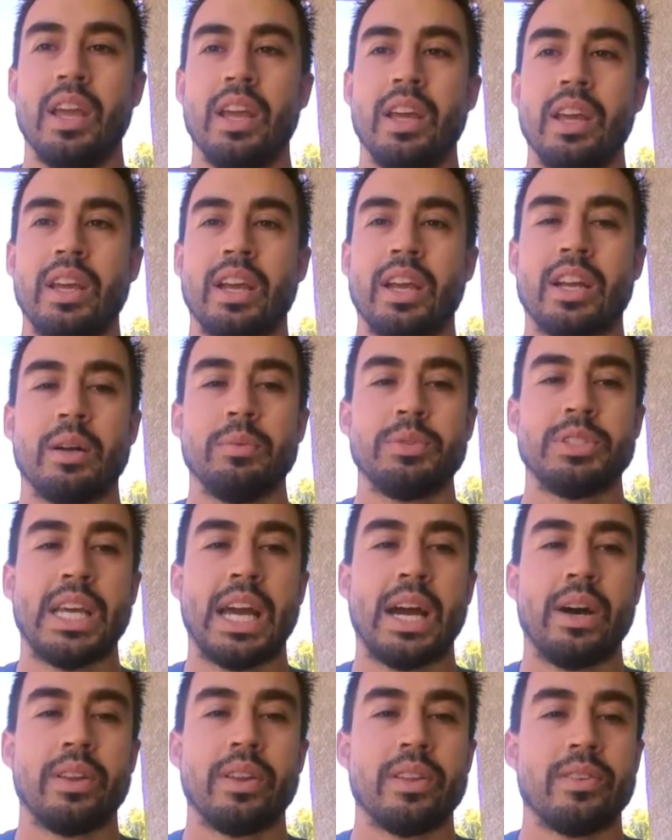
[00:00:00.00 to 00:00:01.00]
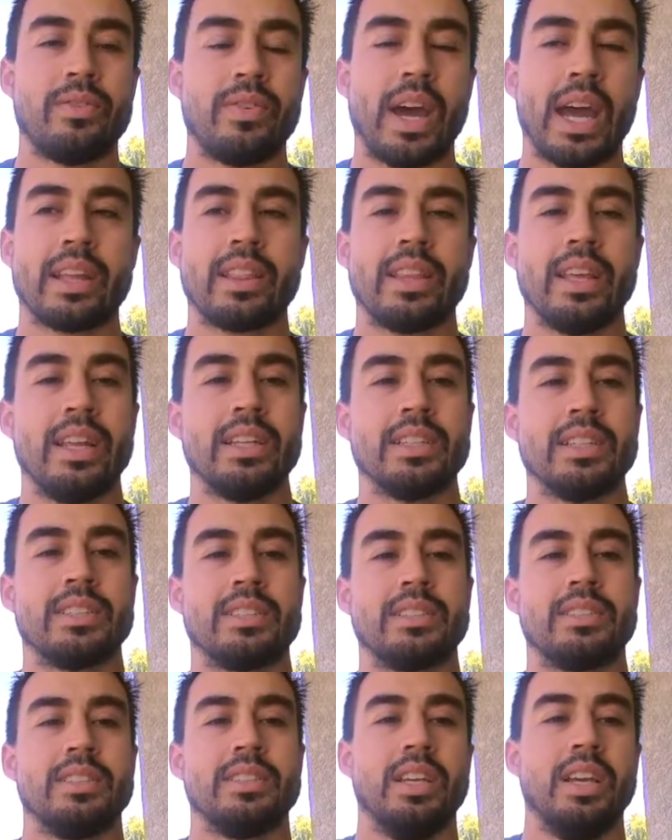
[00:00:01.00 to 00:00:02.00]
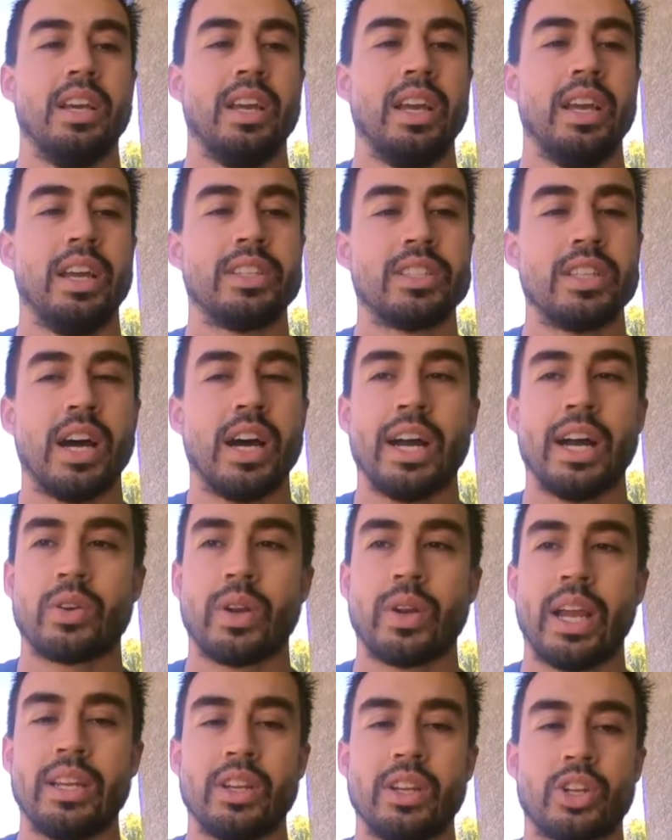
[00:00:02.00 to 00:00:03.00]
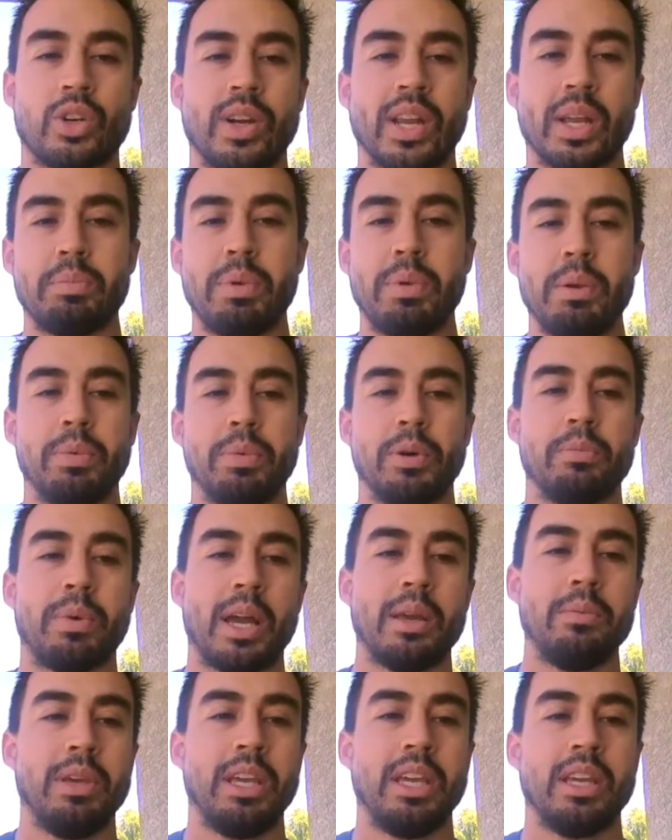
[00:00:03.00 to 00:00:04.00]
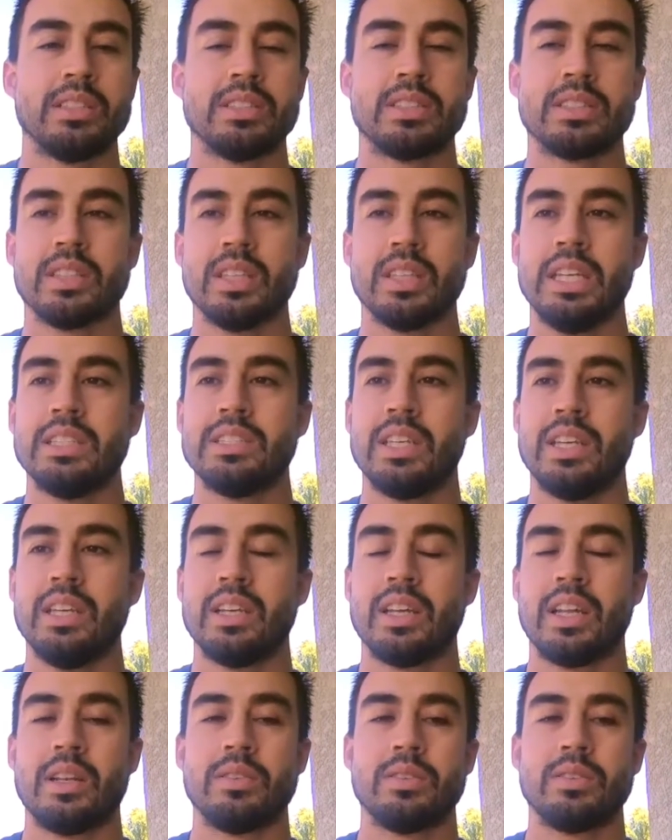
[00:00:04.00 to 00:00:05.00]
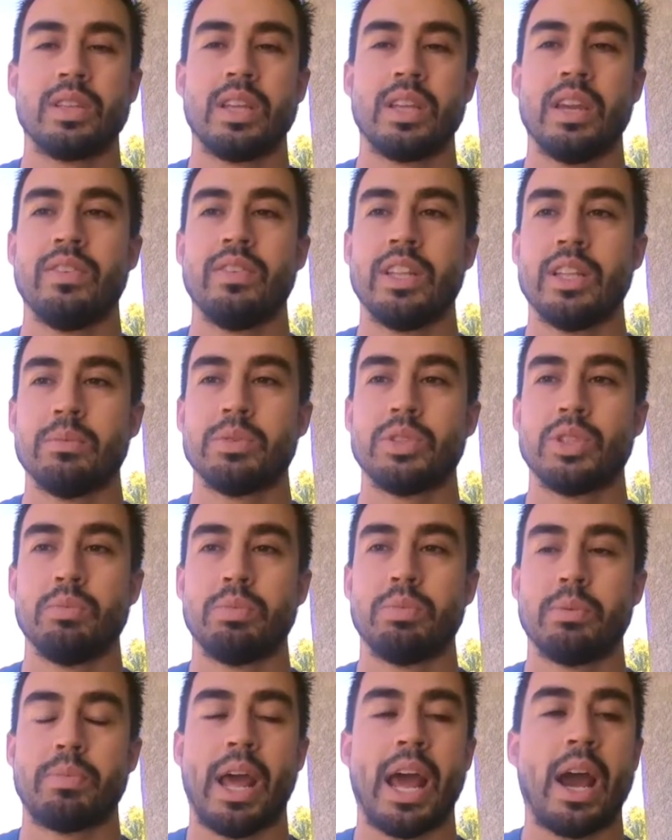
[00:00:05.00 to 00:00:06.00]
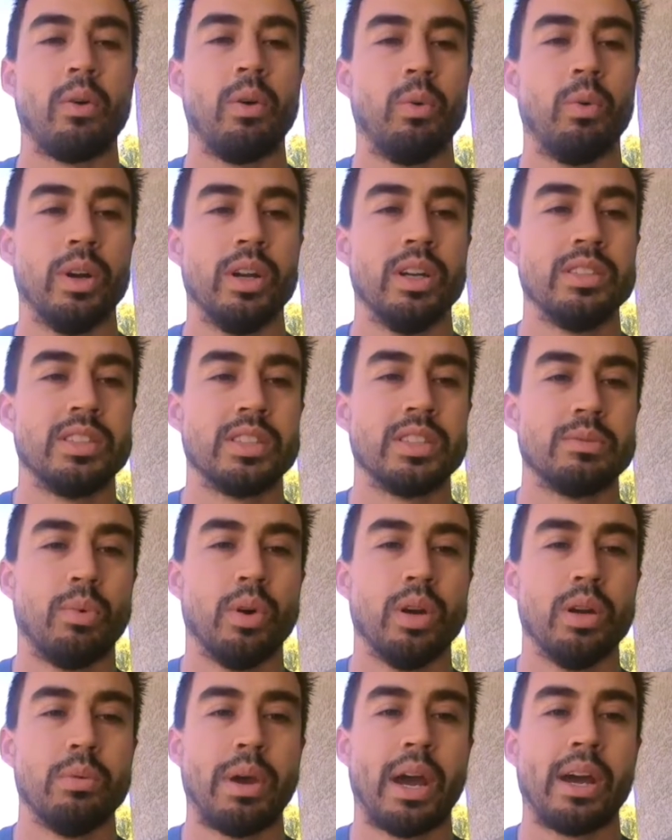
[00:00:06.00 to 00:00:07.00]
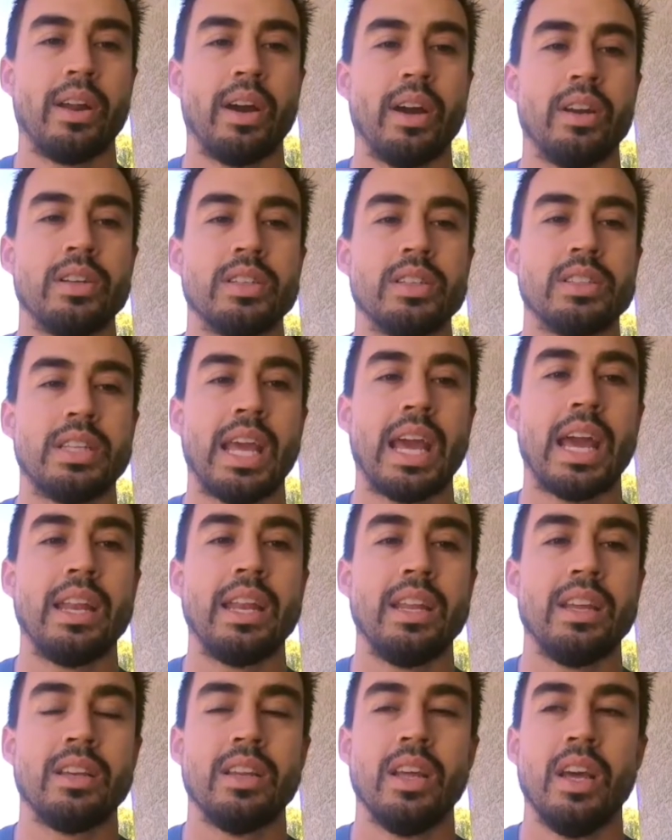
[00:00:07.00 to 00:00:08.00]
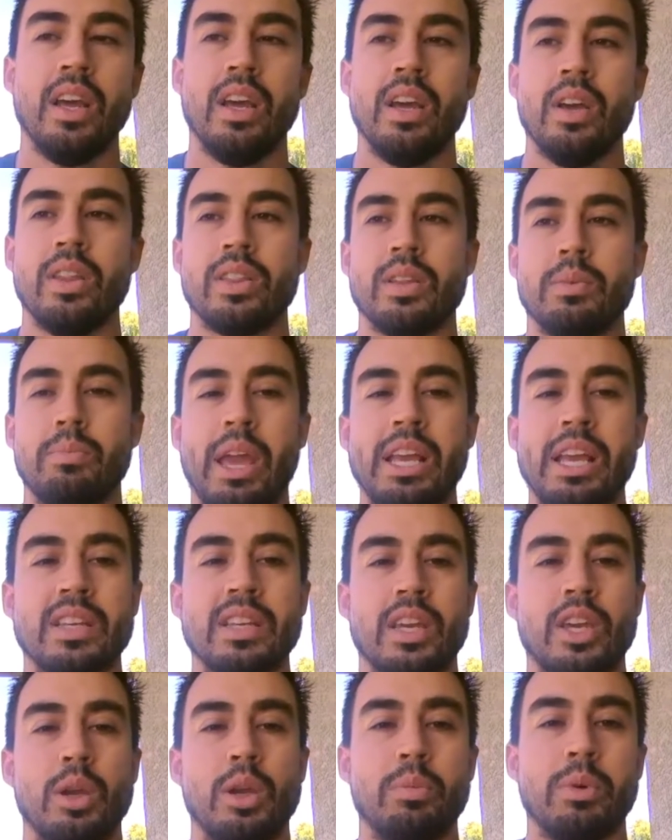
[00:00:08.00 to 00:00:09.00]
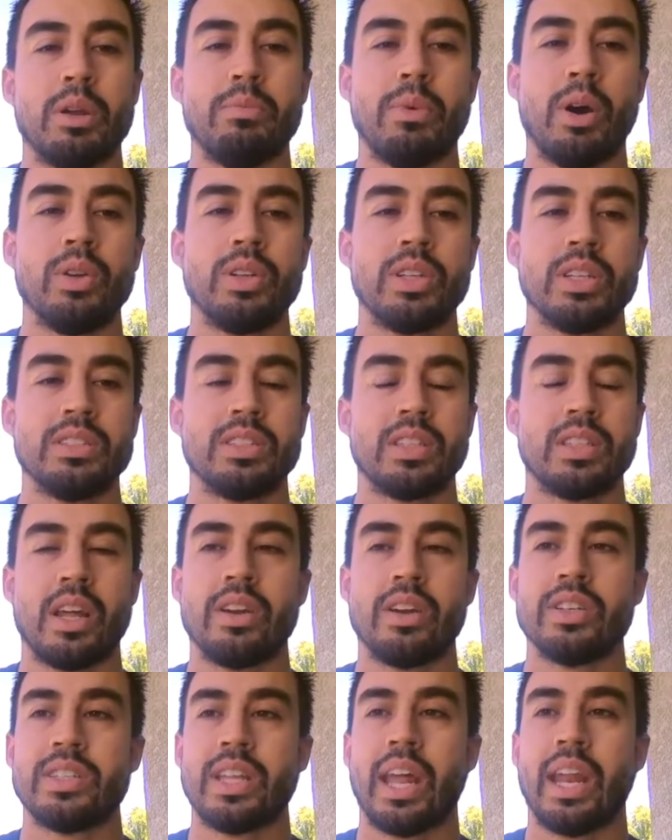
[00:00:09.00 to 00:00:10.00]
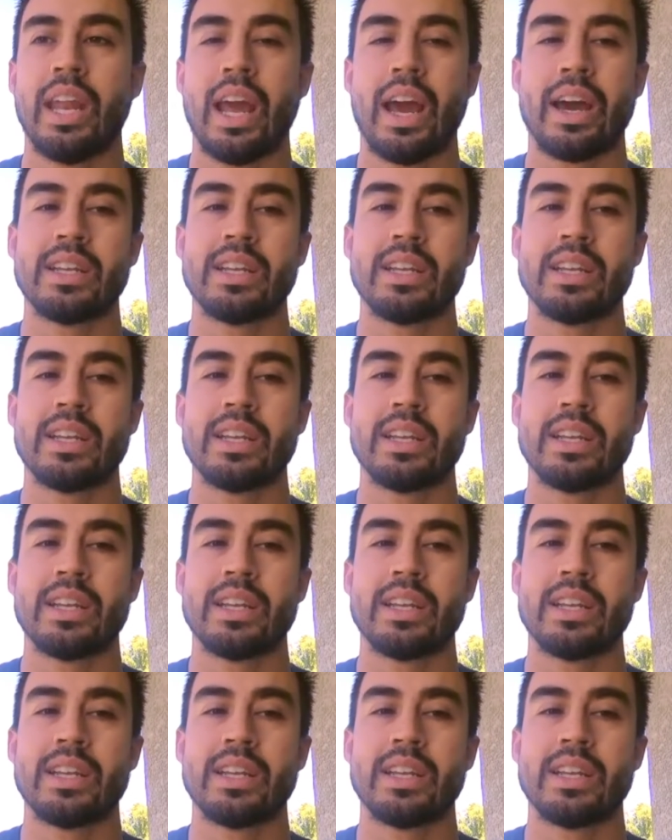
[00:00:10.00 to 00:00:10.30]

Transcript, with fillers: it comes down to the fact that it's it's not trying to trick people by being sleazy and giving them stupid power words. It's more about understanding the basic human emotions and understanding how to